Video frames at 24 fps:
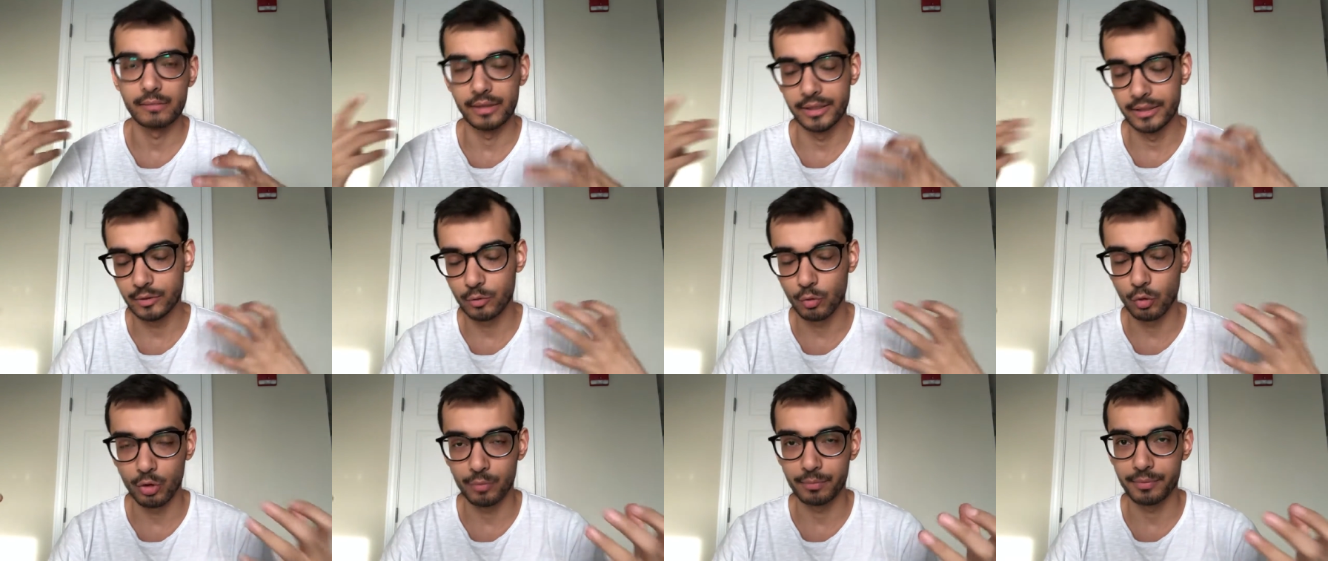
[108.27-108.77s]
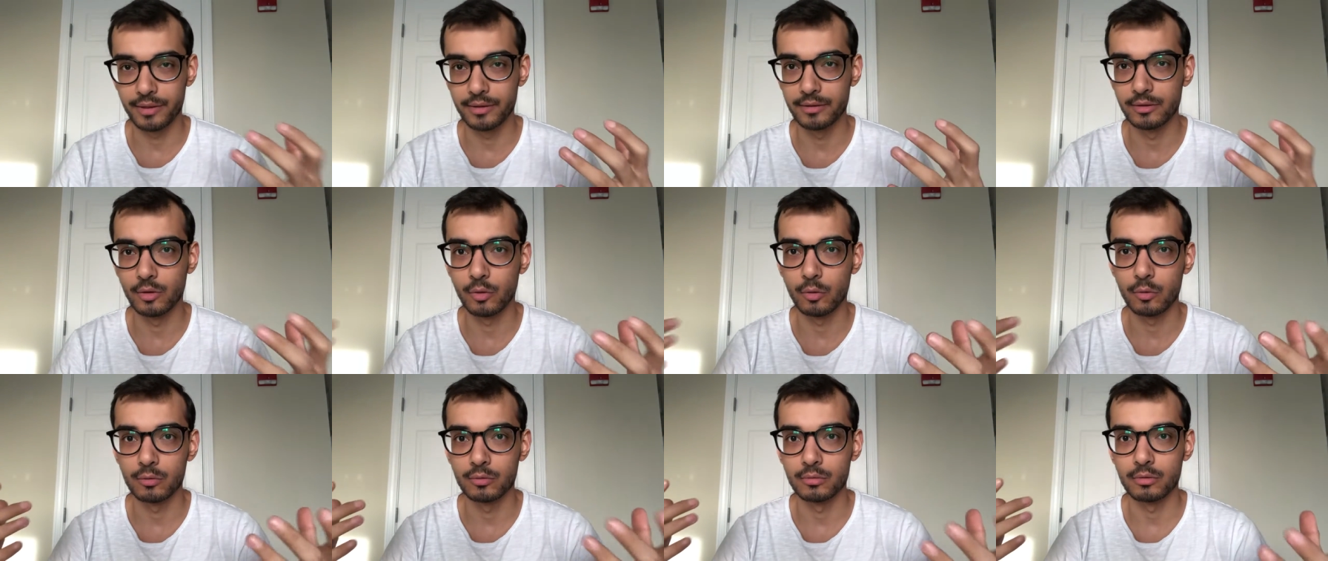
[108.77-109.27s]
incorporate
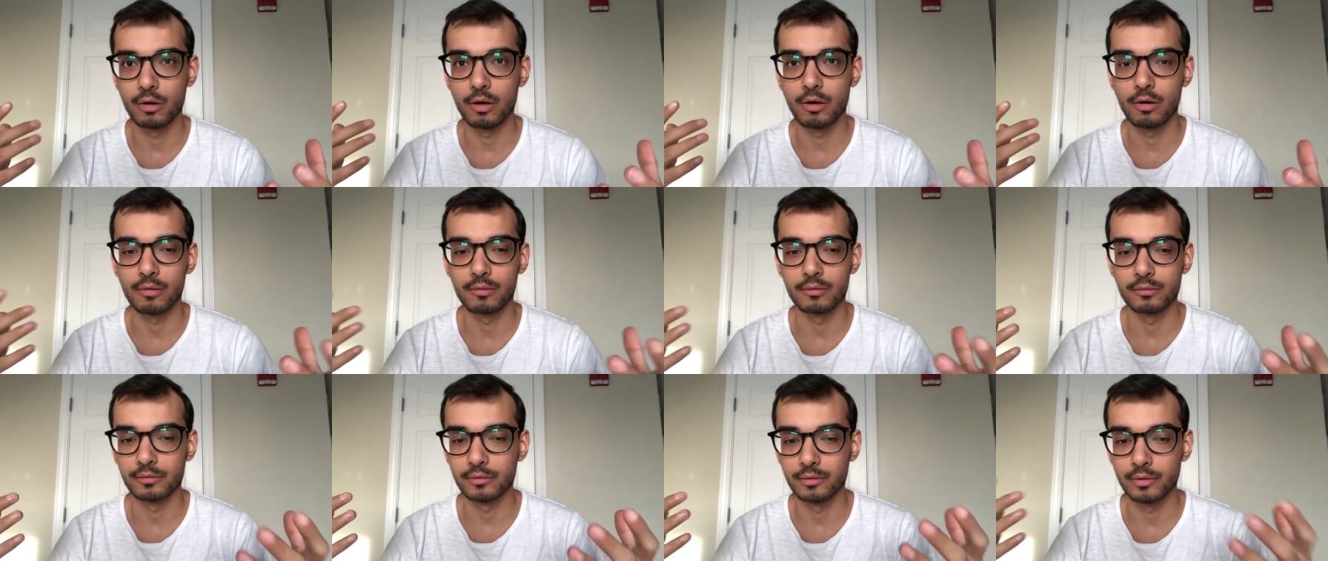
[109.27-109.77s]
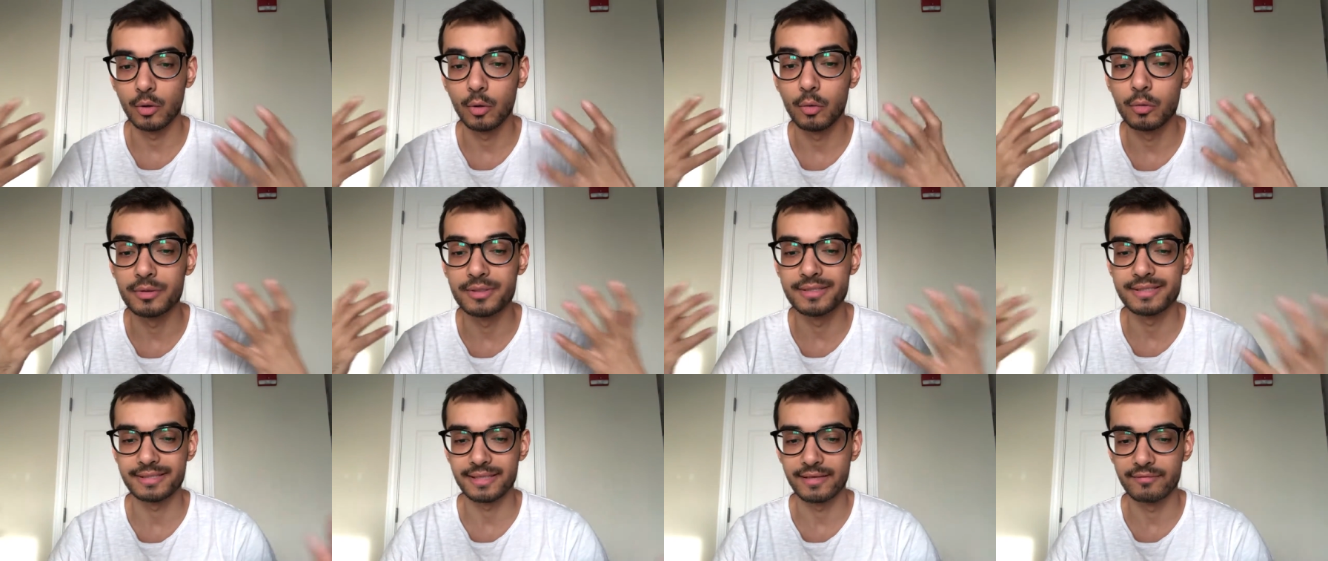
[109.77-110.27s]
the
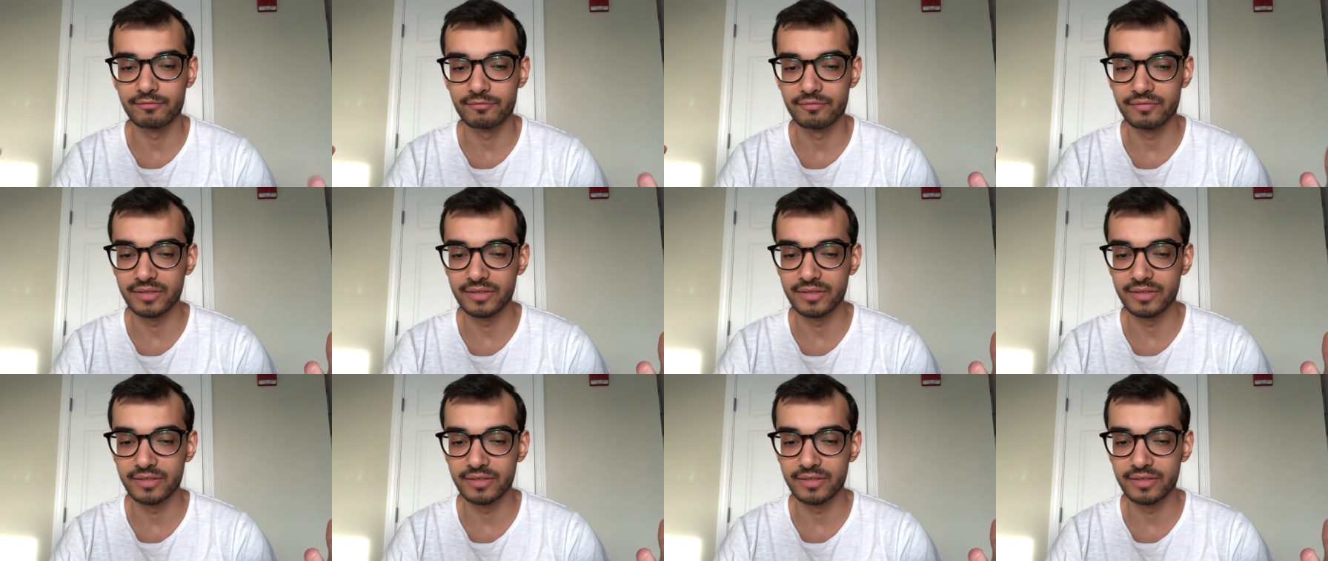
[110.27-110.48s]
whole STEM